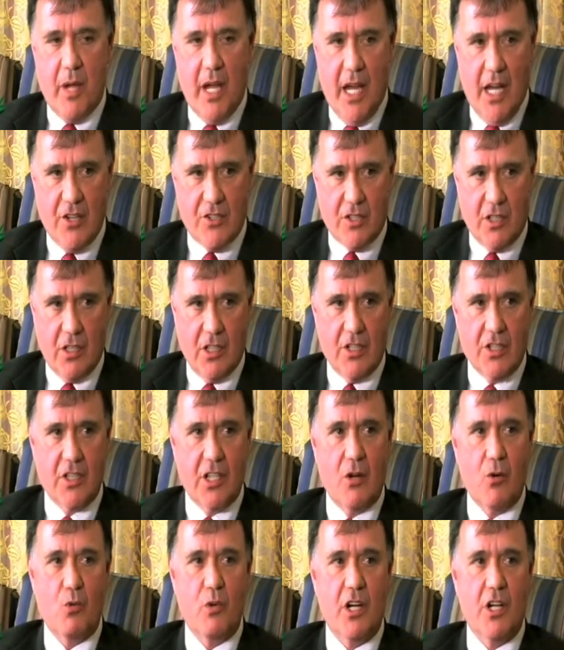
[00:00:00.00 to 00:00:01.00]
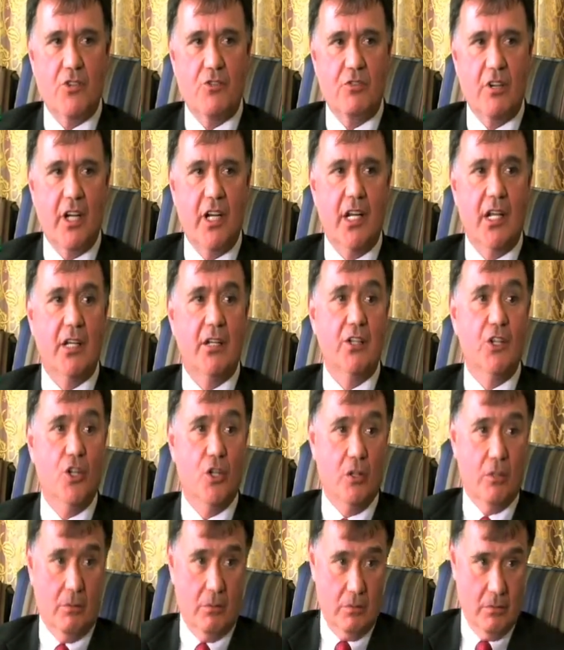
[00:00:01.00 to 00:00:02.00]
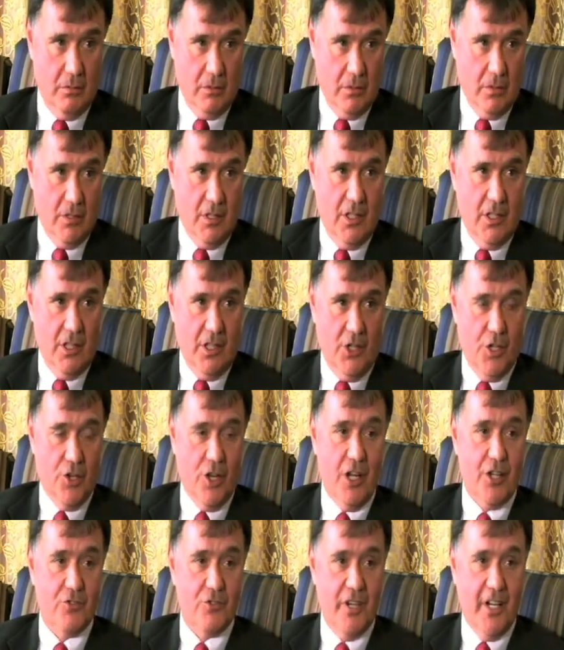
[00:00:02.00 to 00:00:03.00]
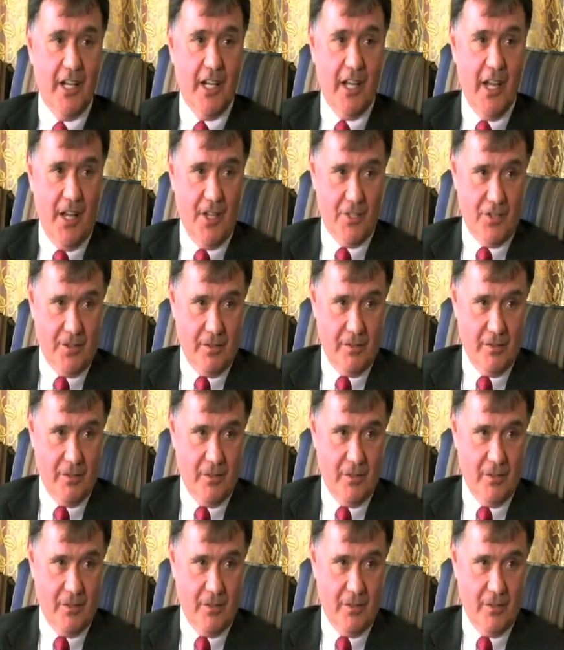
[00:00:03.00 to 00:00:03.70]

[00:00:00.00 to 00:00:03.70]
patient is that we're treating you. You're not treating us.